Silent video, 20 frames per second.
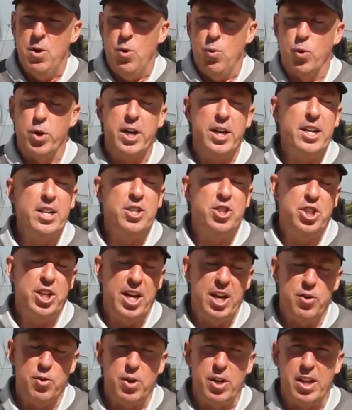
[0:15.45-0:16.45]
We're going to
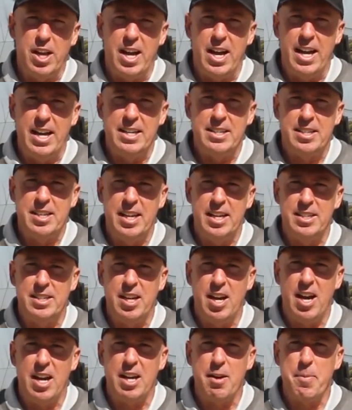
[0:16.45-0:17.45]
generalize and
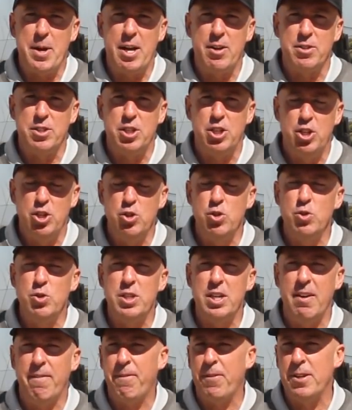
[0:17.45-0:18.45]
talk about two
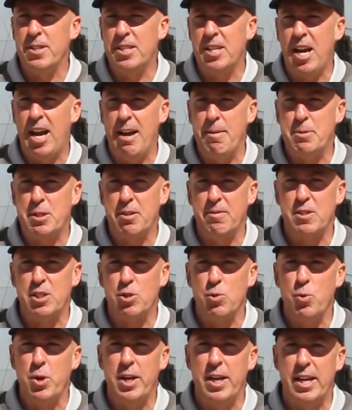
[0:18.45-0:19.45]
different types of
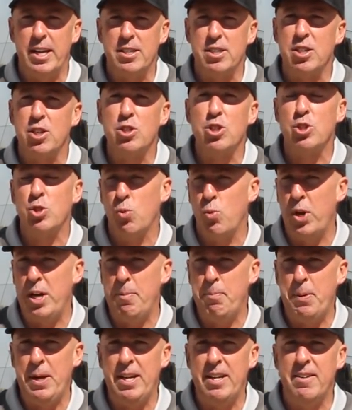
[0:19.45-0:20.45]
swings,
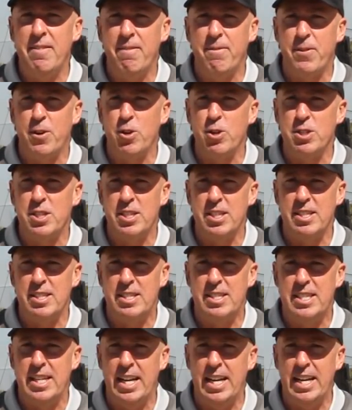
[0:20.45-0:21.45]
sweeping
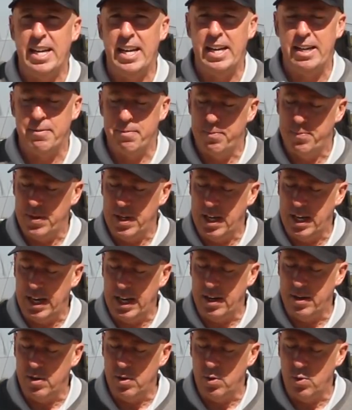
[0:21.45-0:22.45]
versus digging.
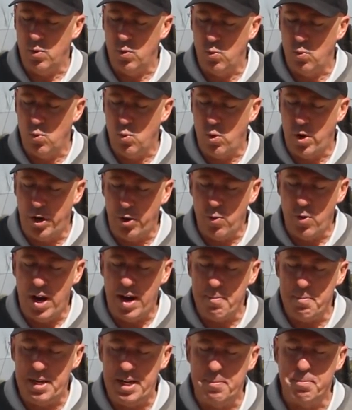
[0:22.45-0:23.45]
And what do
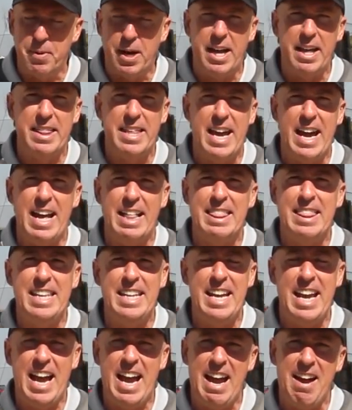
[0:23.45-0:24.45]
I mean by that?
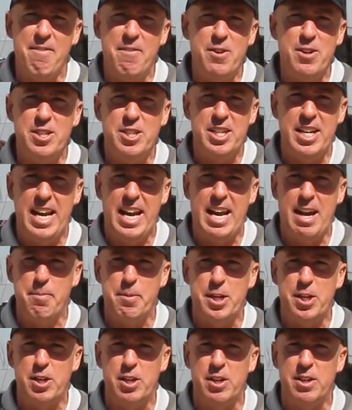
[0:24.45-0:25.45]
The average
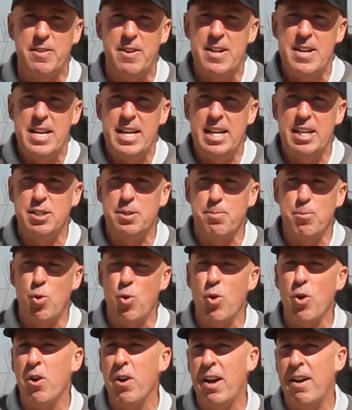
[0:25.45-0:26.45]
amateur is
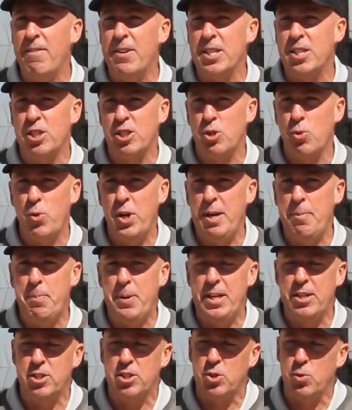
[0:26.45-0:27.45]
more of a
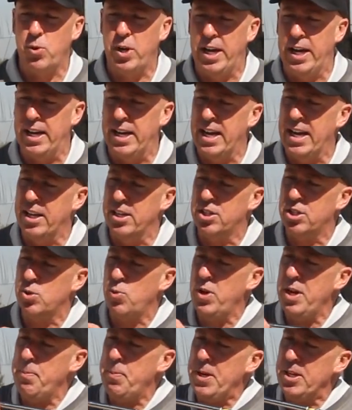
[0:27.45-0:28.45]
sweeping swing, and a
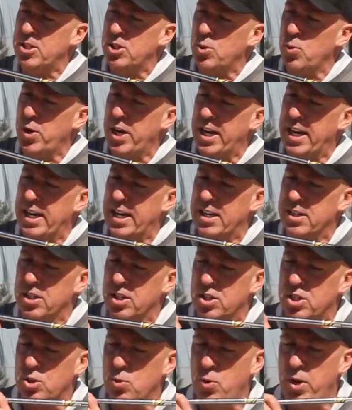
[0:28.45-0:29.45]
sweeping swing is
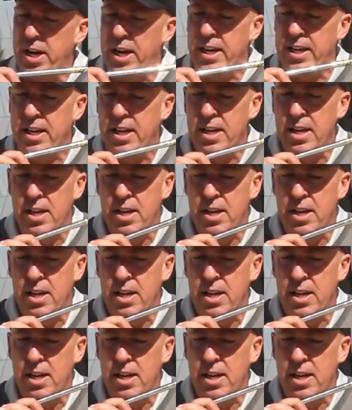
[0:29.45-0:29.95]
a swing